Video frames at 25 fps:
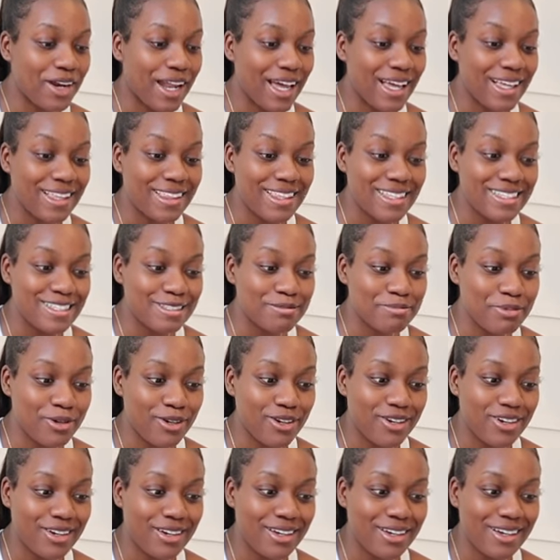like this
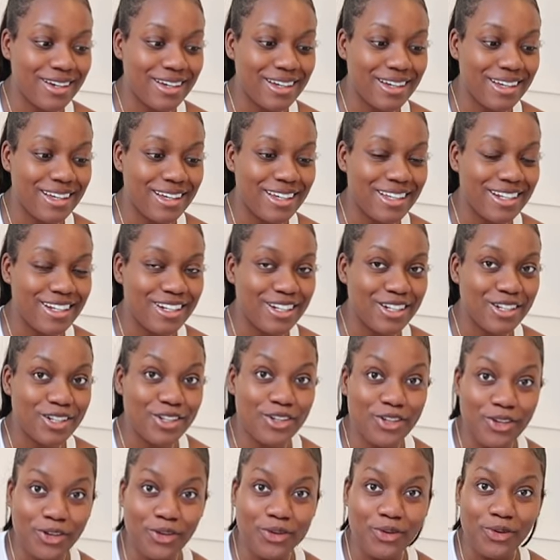book
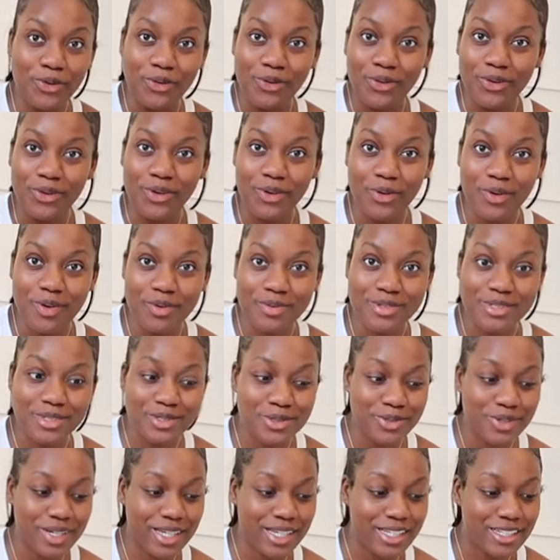knew who it was
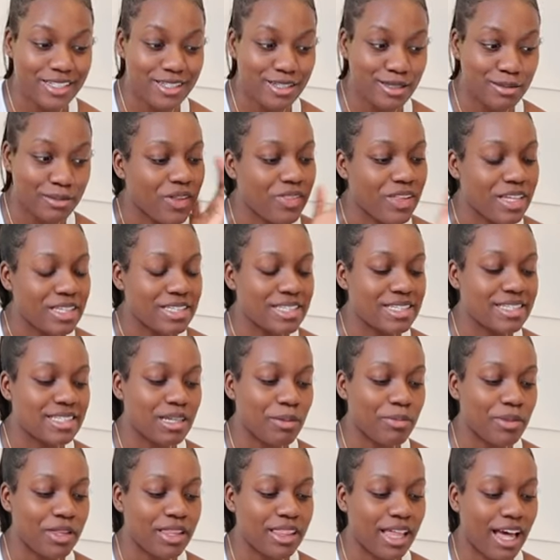talking to. This is
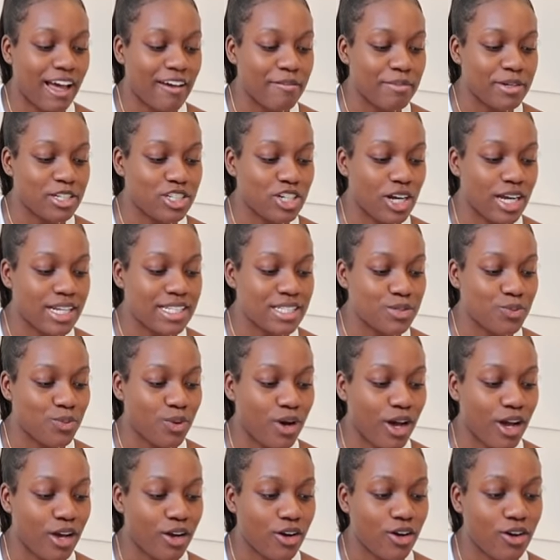something that I've been trying to
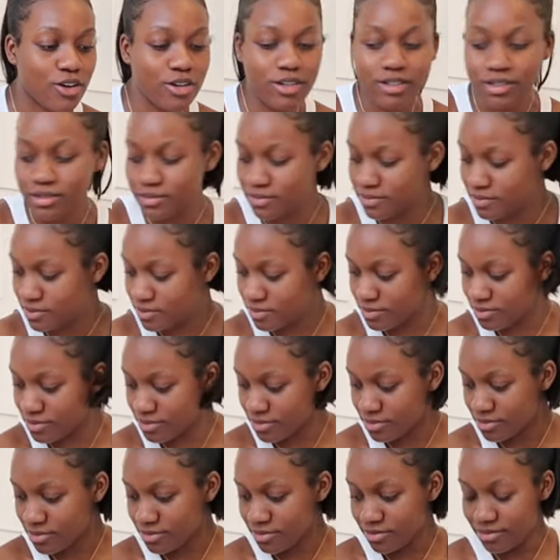work on.
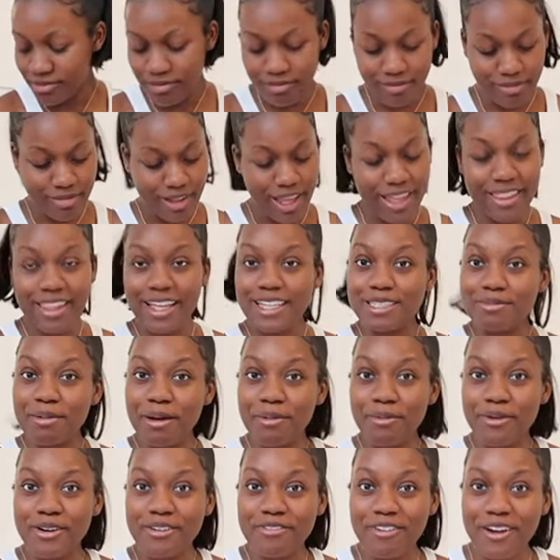And that's
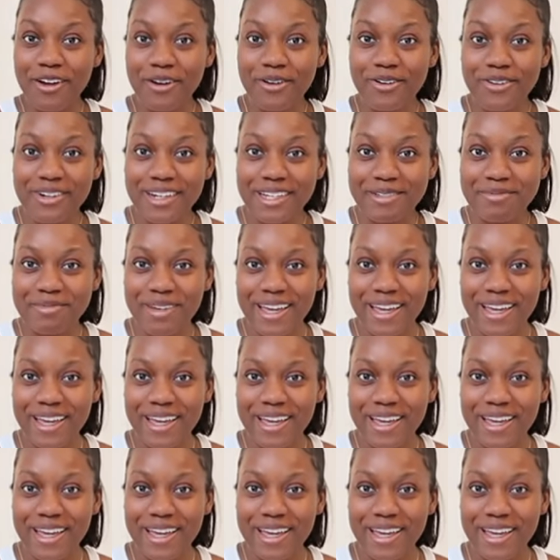my boyfriend calling